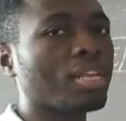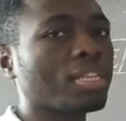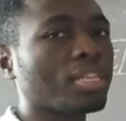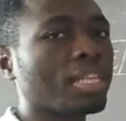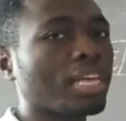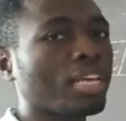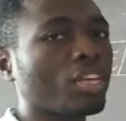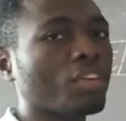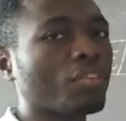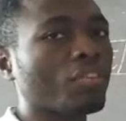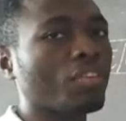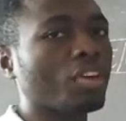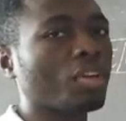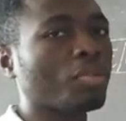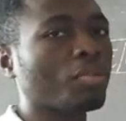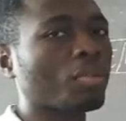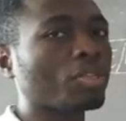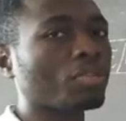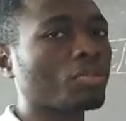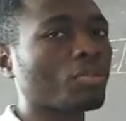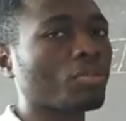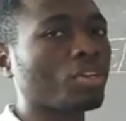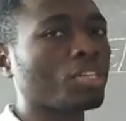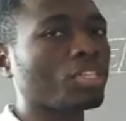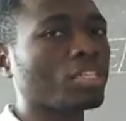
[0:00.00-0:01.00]
Thank you very
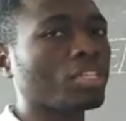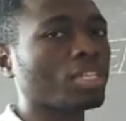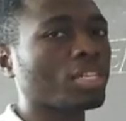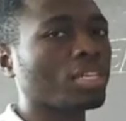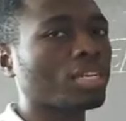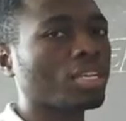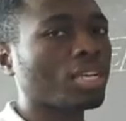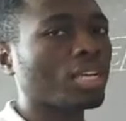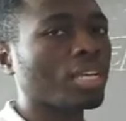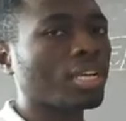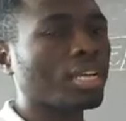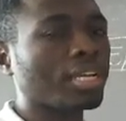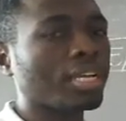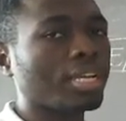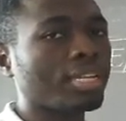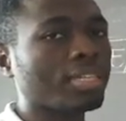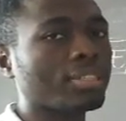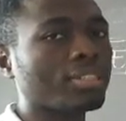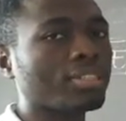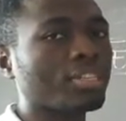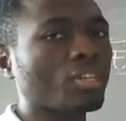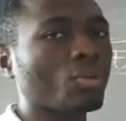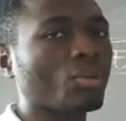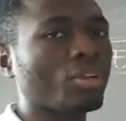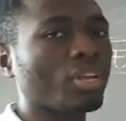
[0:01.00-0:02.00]
much for watching,
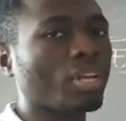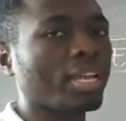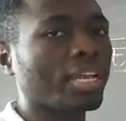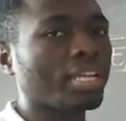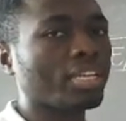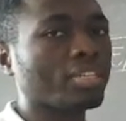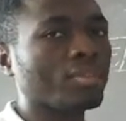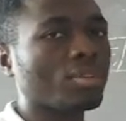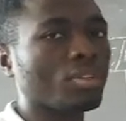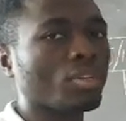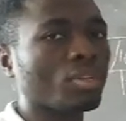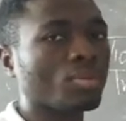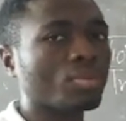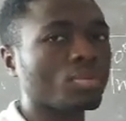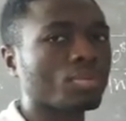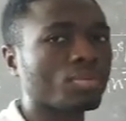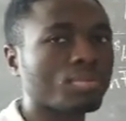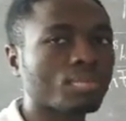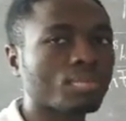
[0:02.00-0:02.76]
and see you in the next video.